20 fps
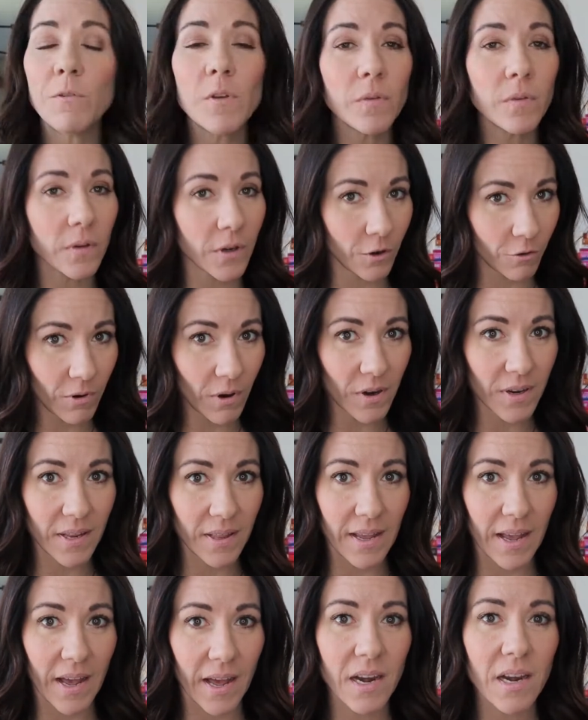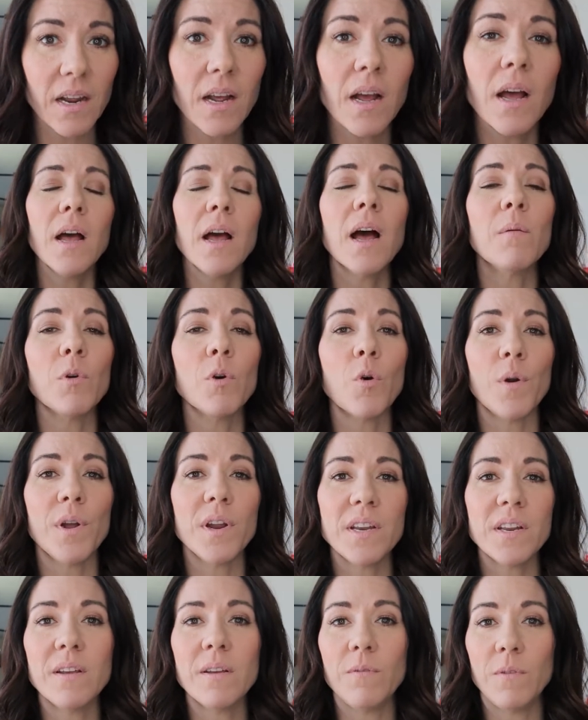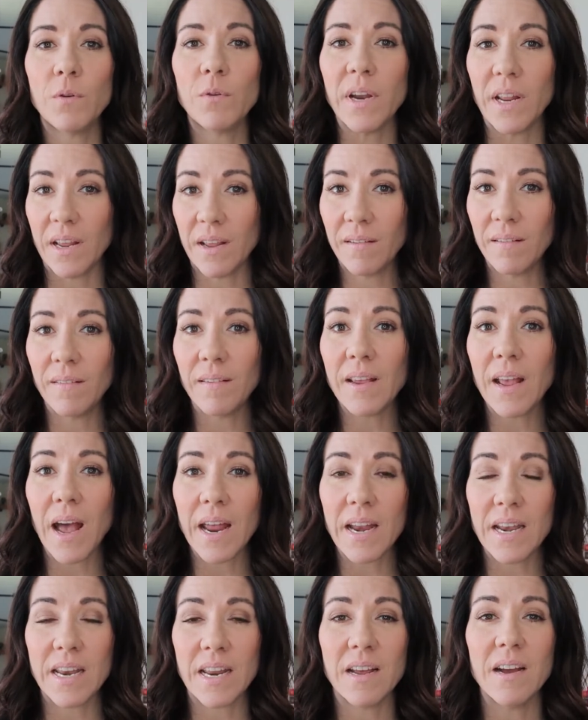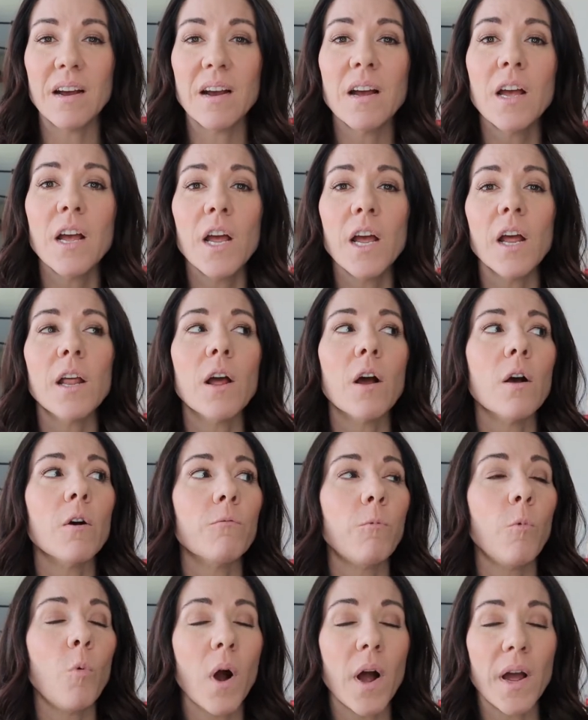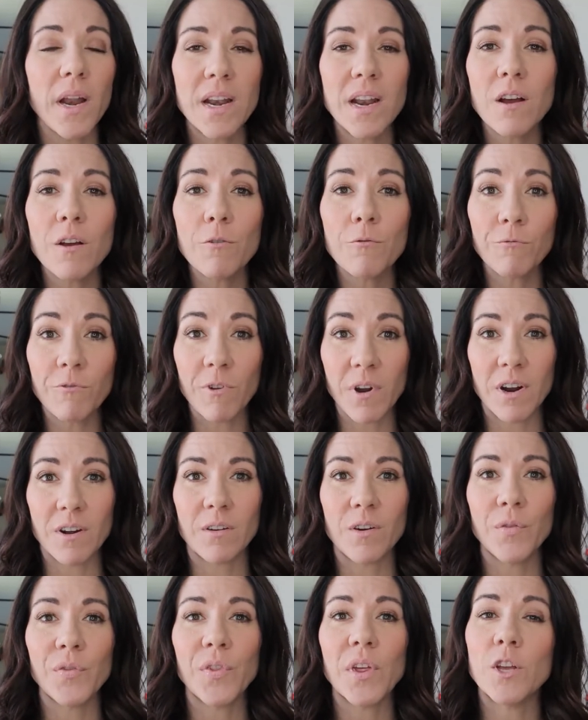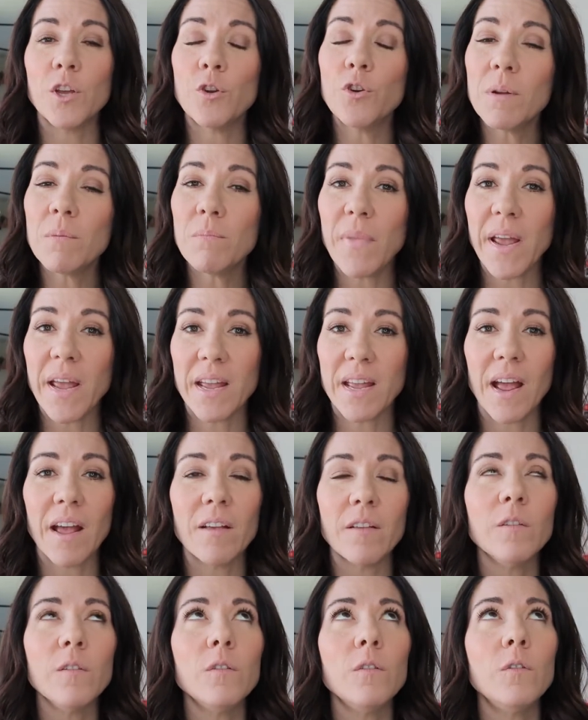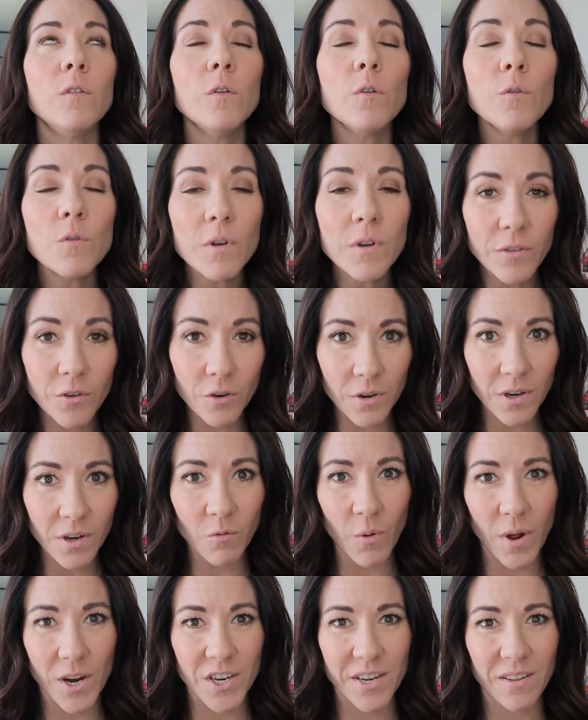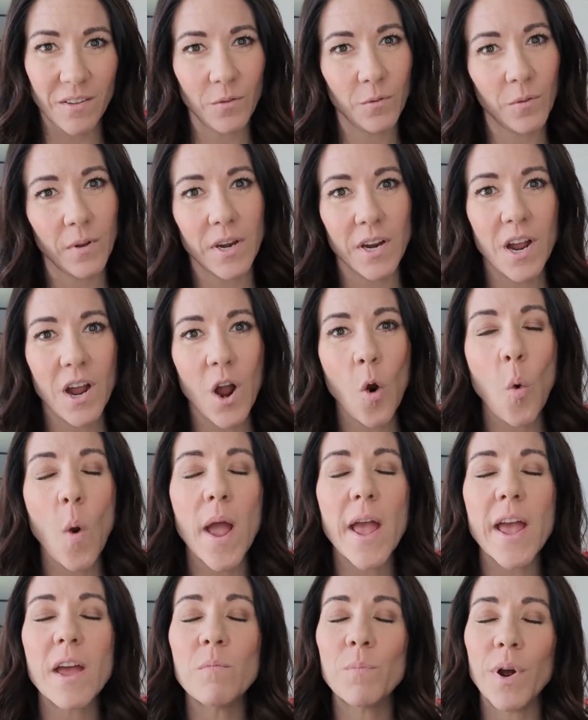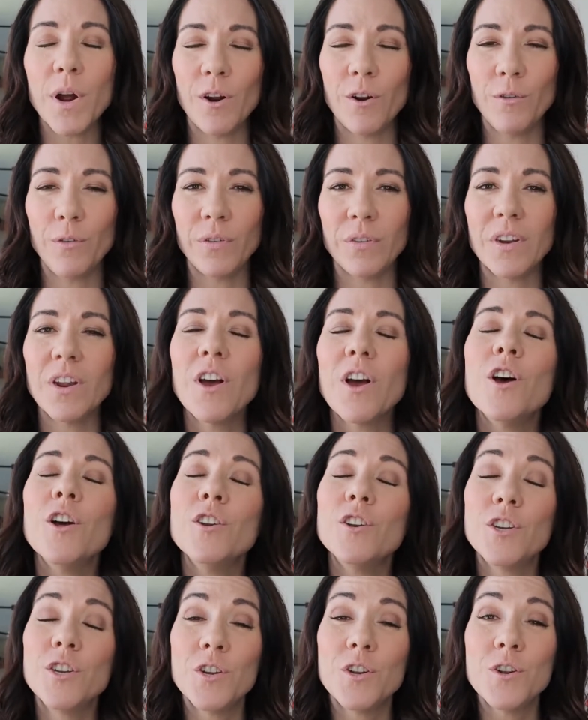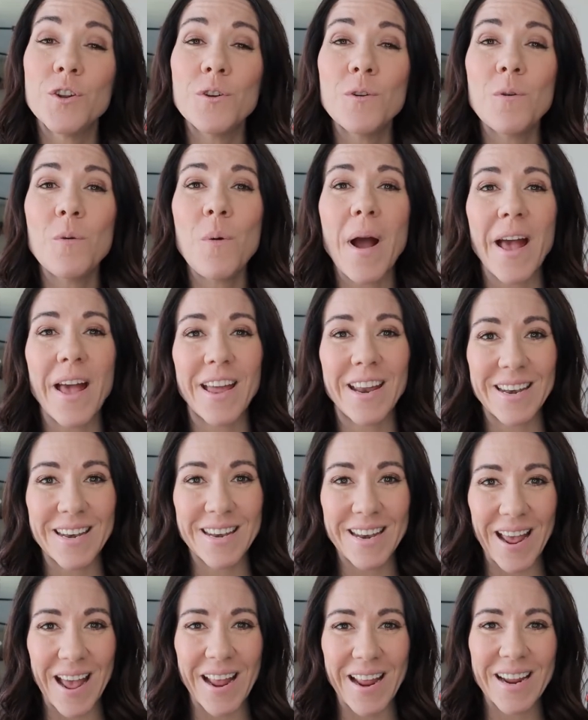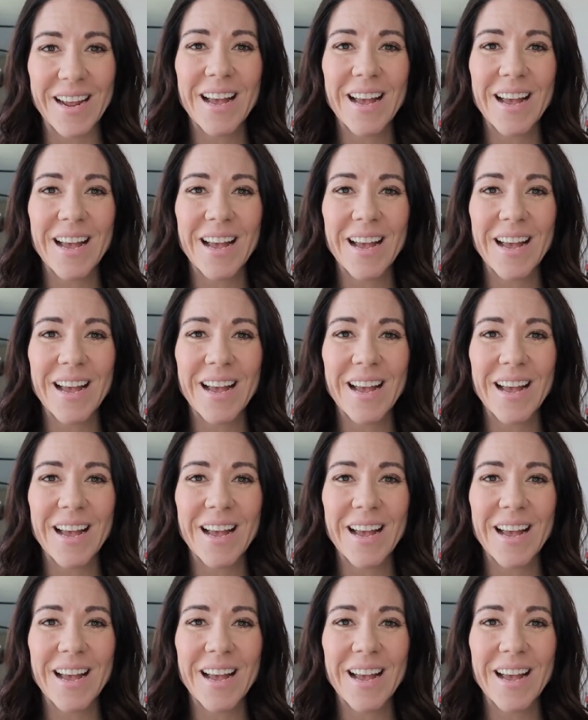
you stick around to the end, I'm going to give you an easy idea of one Reel that you can make as soon as you're done watching this video and post today.